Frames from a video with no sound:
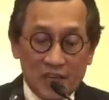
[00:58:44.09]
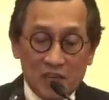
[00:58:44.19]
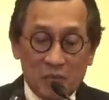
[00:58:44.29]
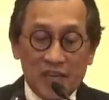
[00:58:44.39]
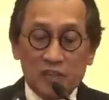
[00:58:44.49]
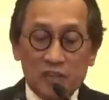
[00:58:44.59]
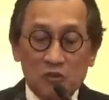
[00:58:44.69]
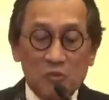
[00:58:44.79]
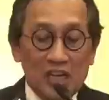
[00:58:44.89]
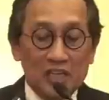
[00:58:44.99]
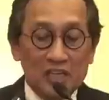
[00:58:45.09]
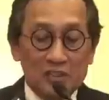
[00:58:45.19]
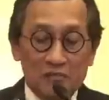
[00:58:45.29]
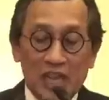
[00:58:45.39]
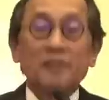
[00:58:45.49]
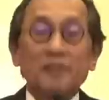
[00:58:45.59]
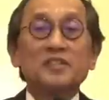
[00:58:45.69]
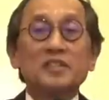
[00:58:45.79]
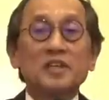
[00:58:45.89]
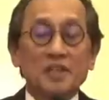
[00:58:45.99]
But it took millions of
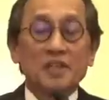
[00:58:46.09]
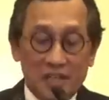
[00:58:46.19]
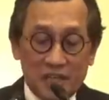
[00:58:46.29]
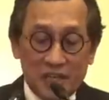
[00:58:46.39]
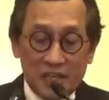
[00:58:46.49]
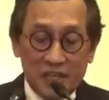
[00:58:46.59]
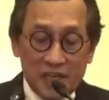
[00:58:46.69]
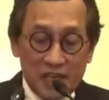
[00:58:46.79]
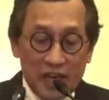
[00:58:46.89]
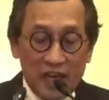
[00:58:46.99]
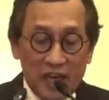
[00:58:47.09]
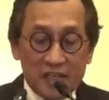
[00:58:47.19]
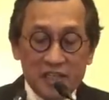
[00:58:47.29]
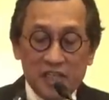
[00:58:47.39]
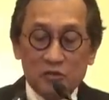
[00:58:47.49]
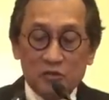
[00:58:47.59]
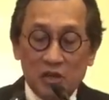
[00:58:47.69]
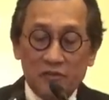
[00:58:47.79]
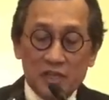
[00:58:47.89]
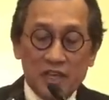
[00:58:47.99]
deaths and the need to
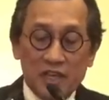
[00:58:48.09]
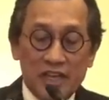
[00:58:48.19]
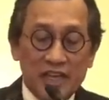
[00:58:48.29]
avert an